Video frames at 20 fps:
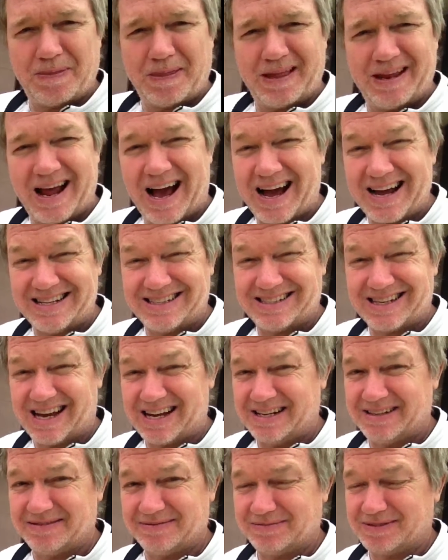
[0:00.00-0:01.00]
in
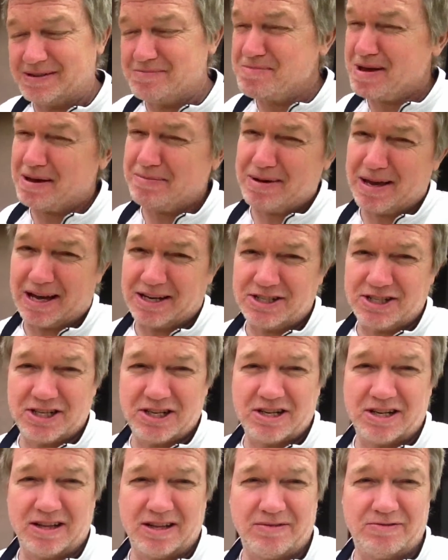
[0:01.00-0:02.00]
hindsight, and maybe I
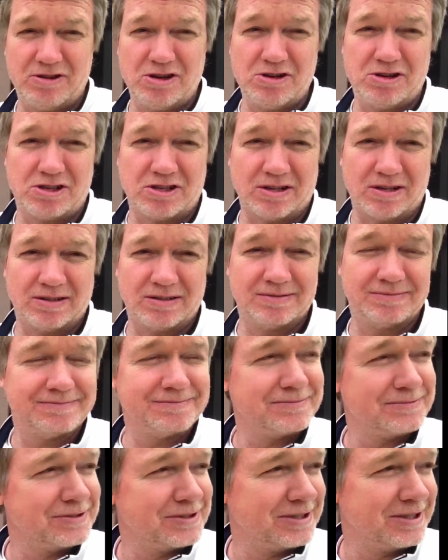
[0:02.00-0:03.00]
should in the future.
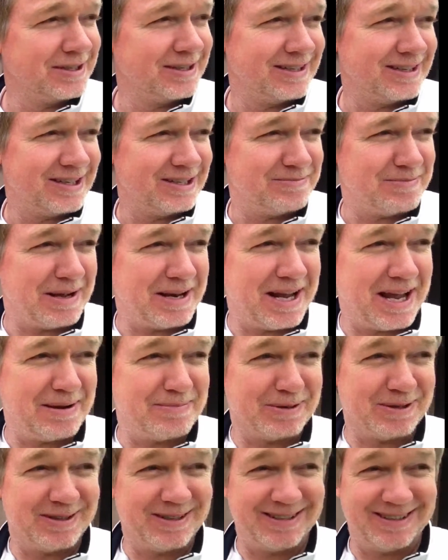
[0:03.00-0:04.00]
There's my
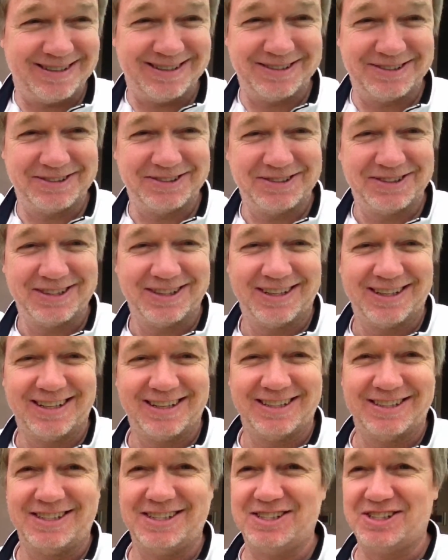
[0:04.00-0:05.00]
neighbor.
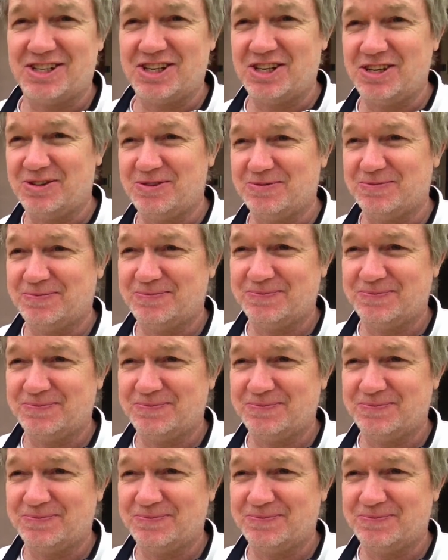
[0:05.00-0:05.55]
She's cute.